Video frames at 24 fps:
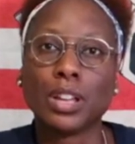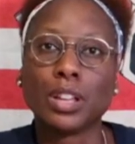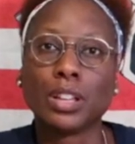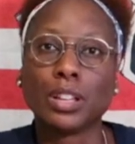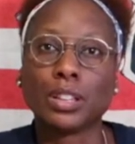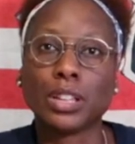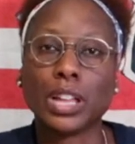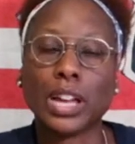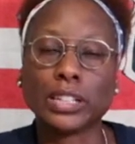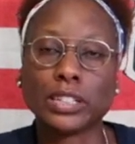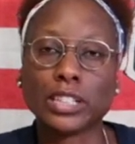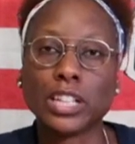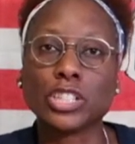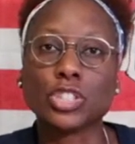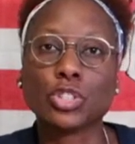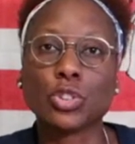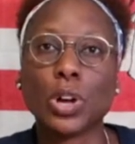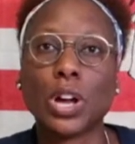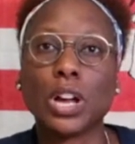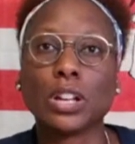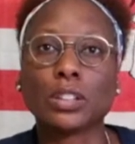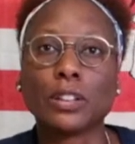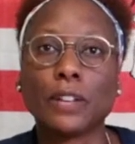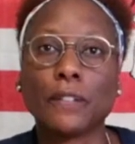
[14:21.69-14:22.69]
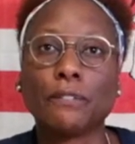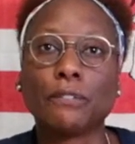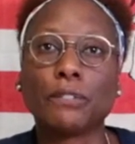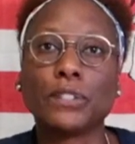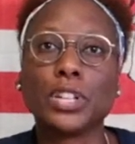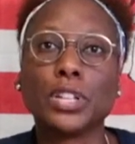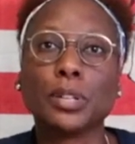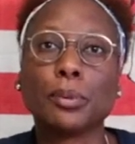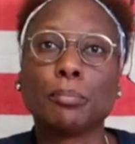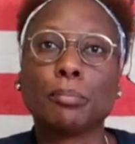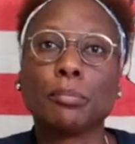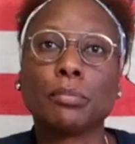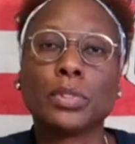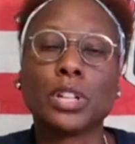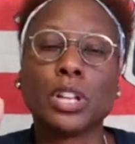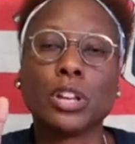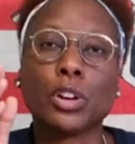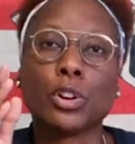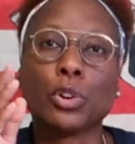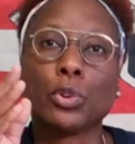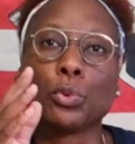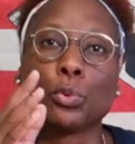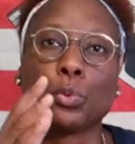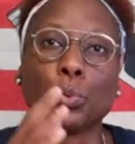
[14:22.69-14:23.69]
like they tried to flip
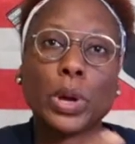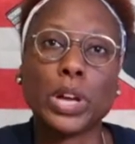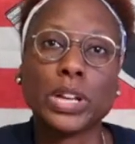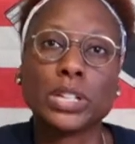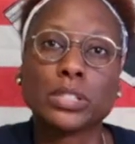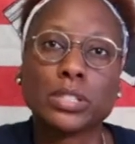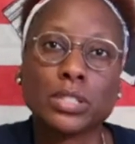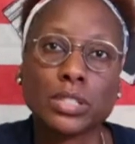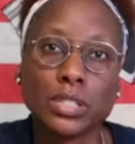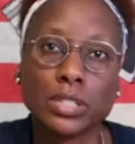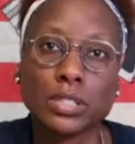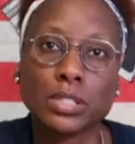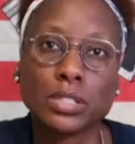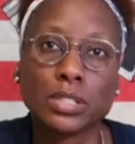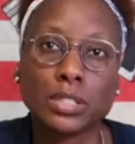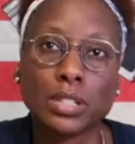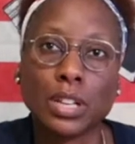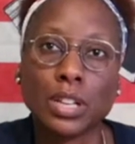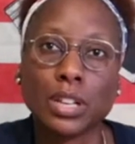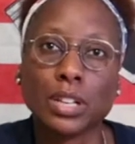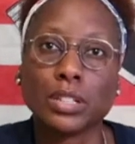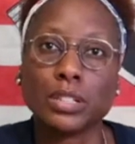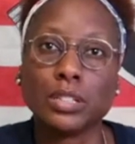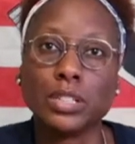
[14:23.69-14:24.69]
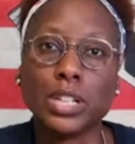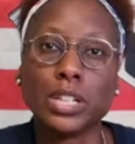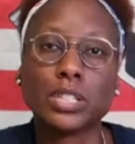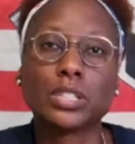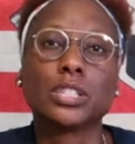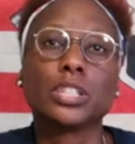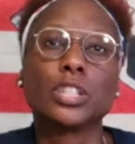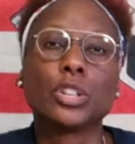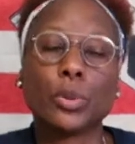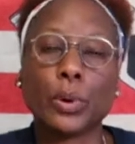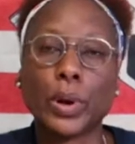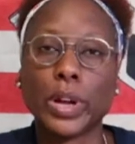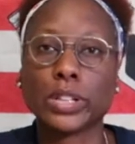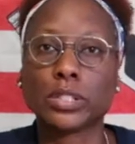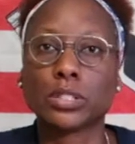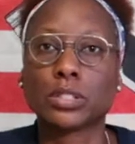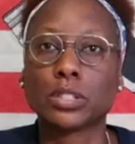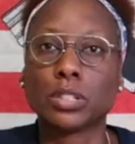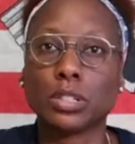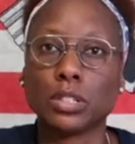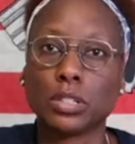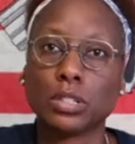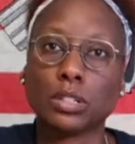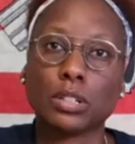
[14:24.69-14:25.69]
their racist Dixiecrats
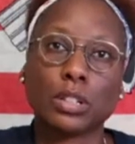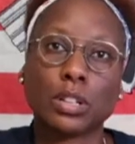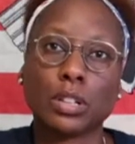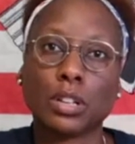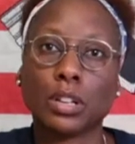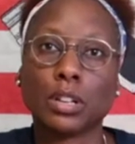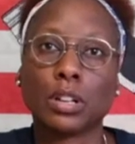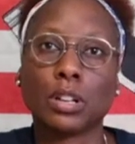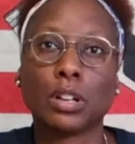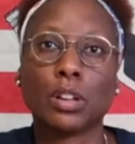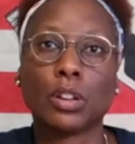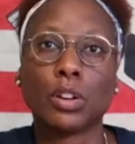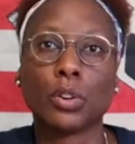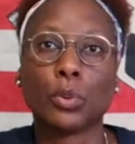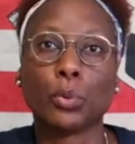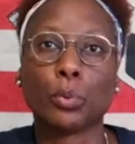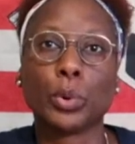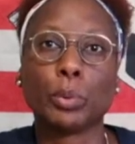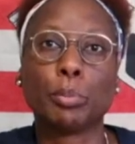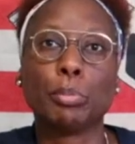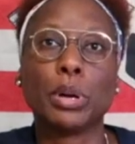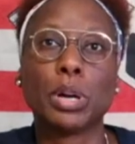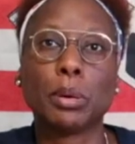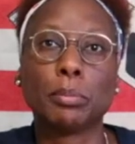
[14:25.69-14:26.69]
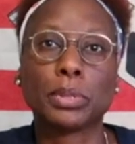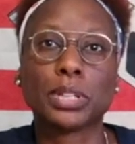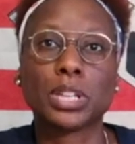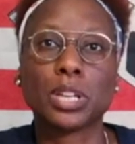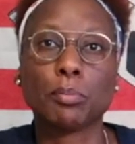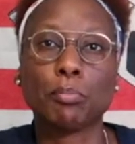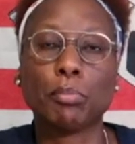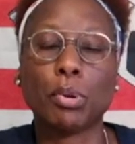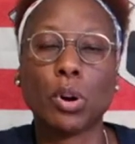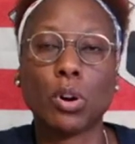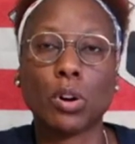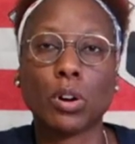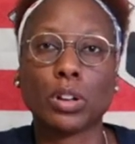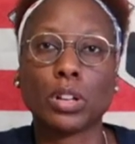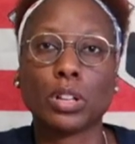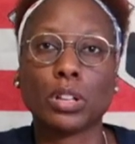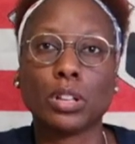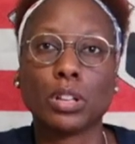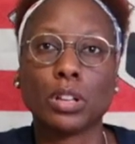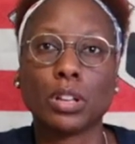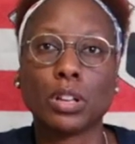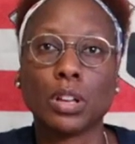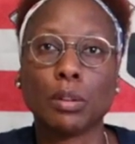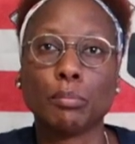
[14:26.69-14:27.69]
to the Republican Party.
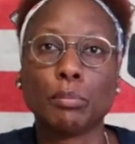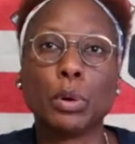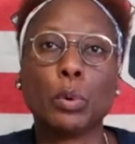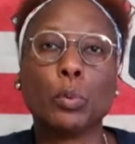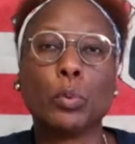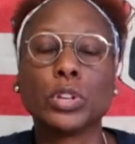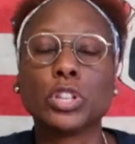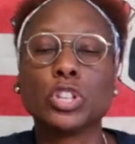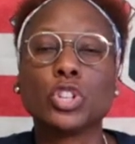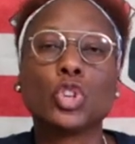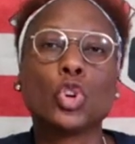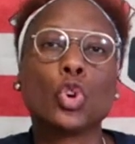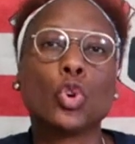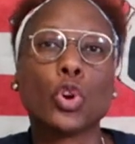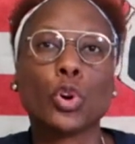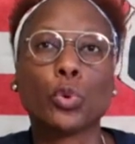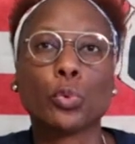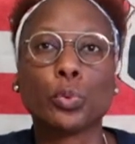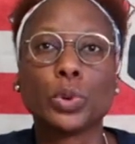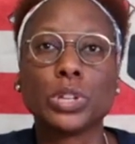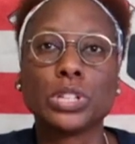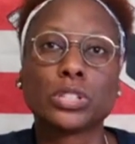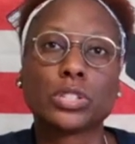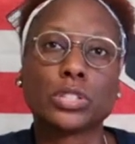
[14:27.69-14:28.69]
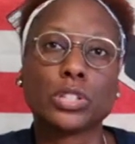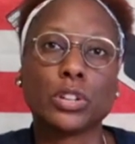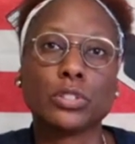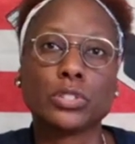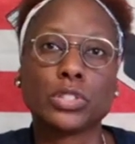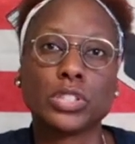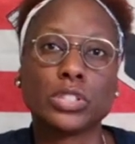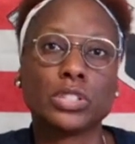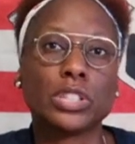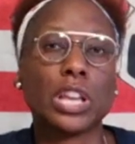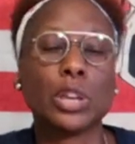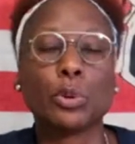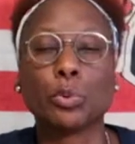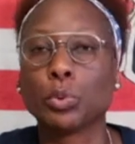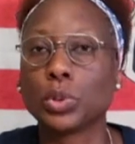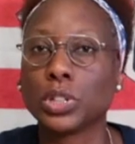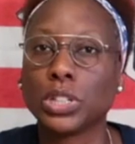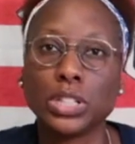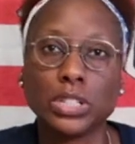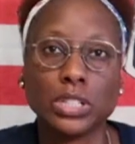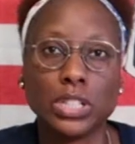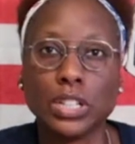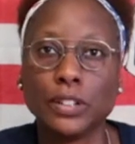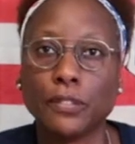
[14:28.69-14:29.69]
But when you go and research it, they
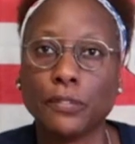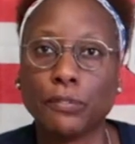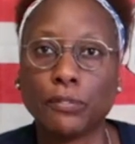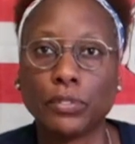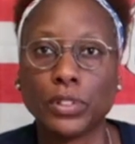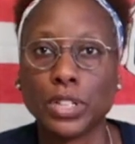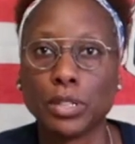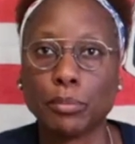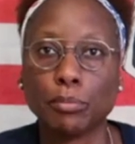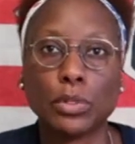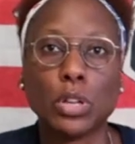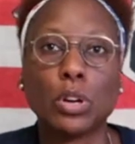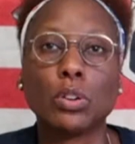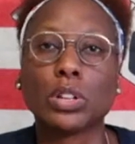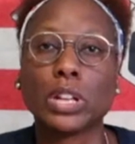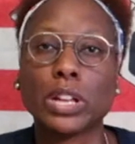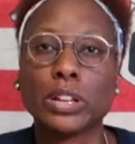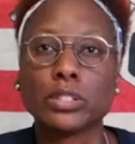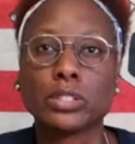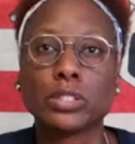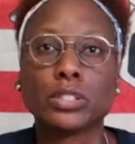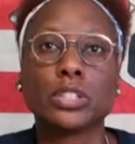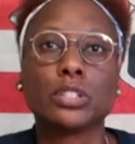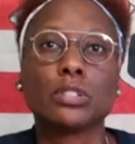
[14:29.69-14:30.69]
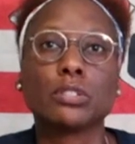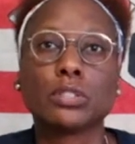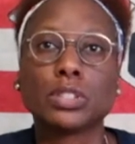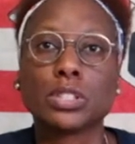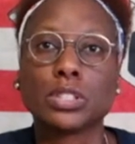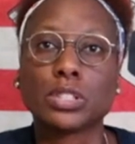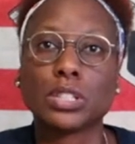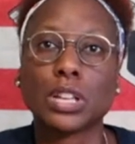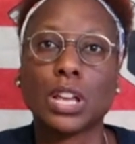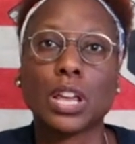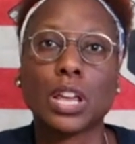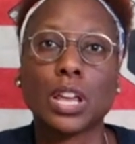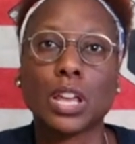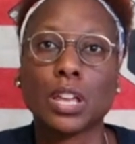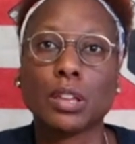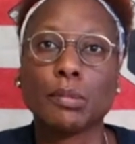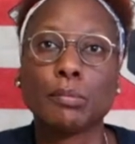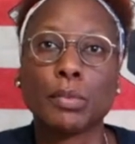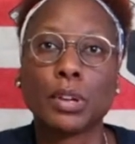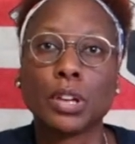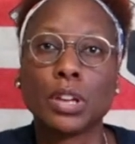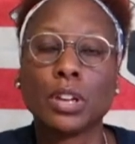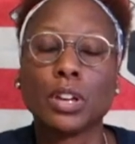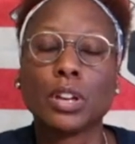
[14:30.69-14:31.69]
really didn't flip. No, they still the
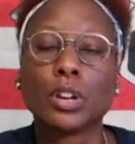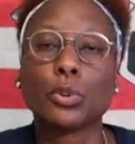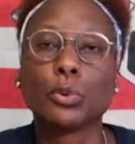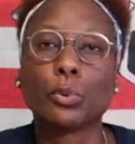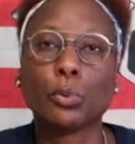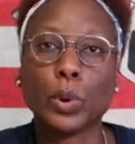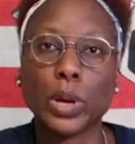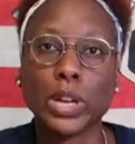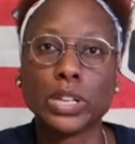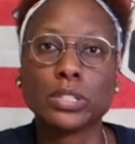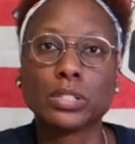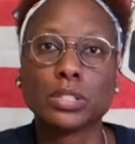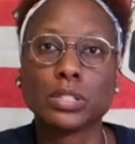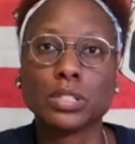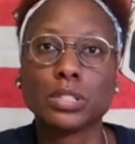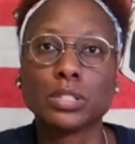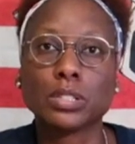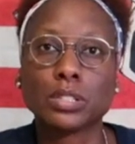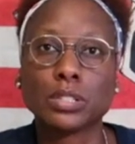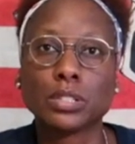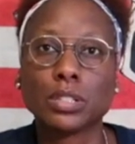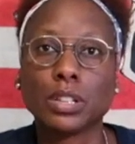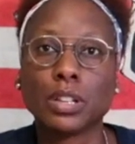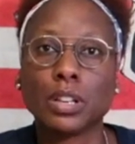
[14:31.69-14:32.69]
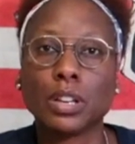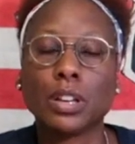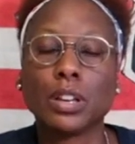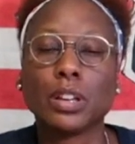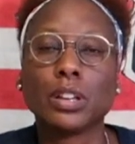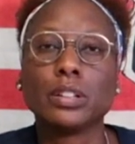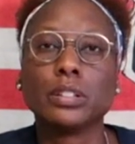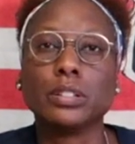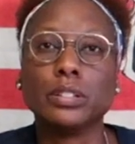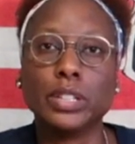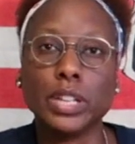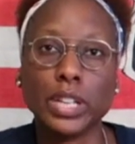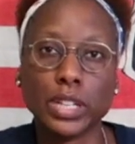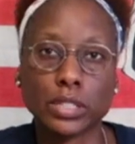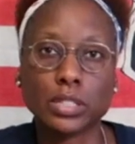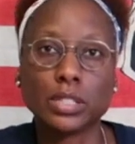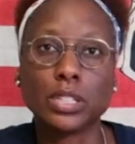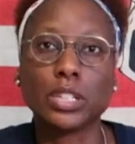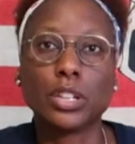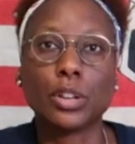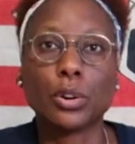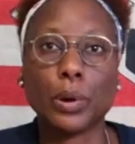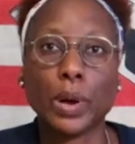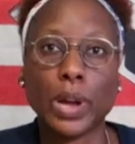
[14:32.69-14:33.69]
same racist
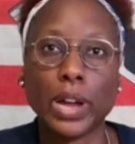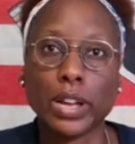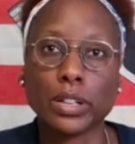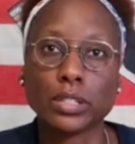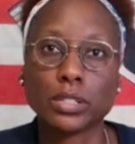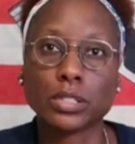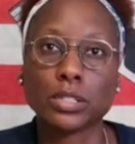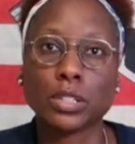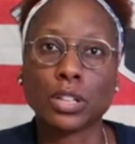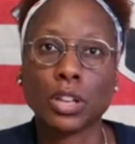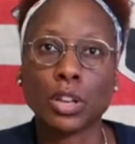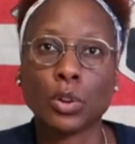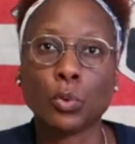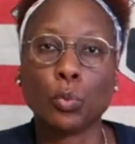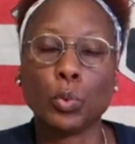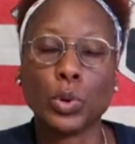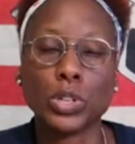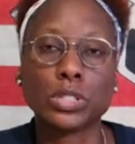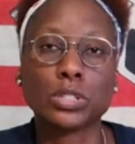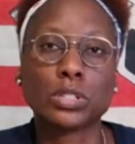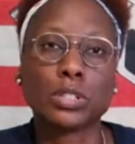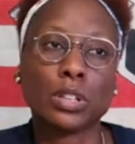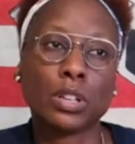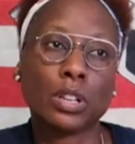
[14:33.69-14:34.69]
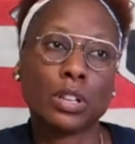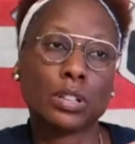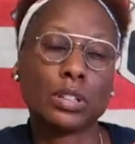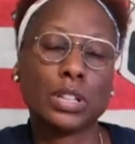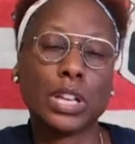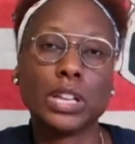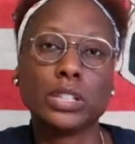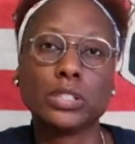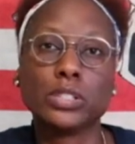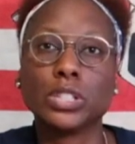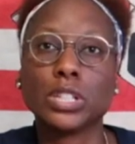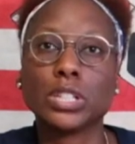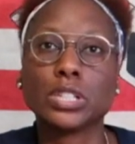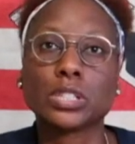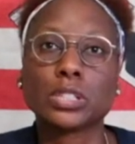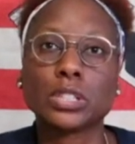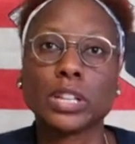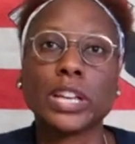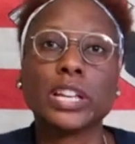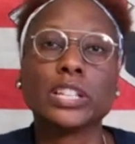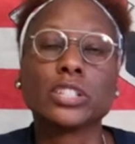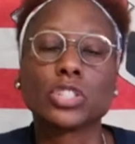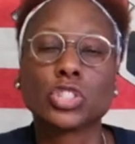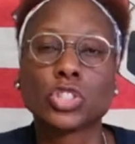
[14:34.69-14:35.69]
Dixiecrats, which they just
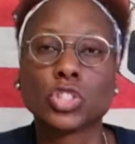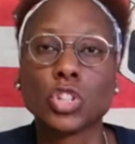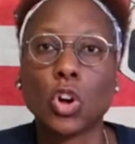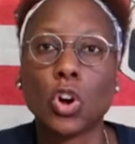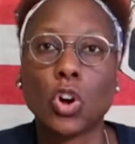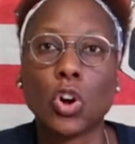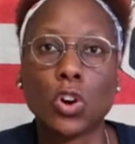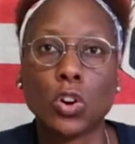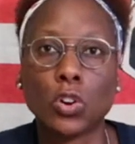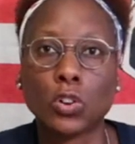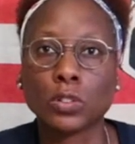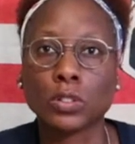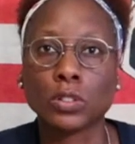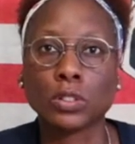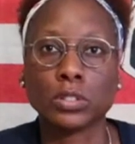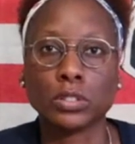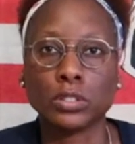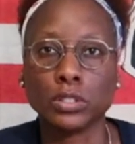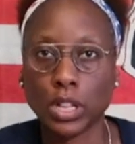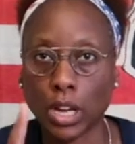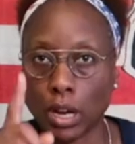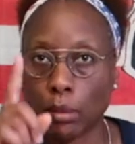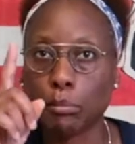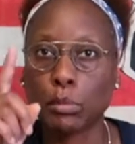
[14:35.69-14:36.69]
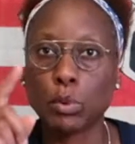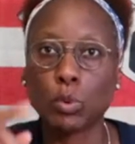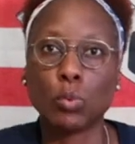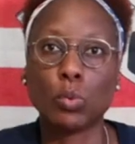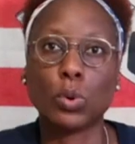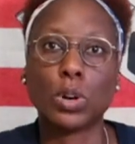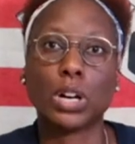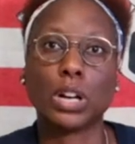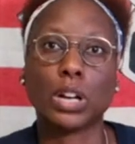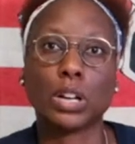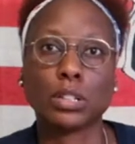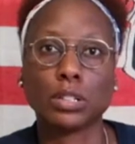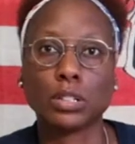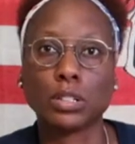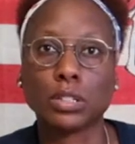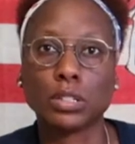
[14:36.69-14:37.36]
installed number one,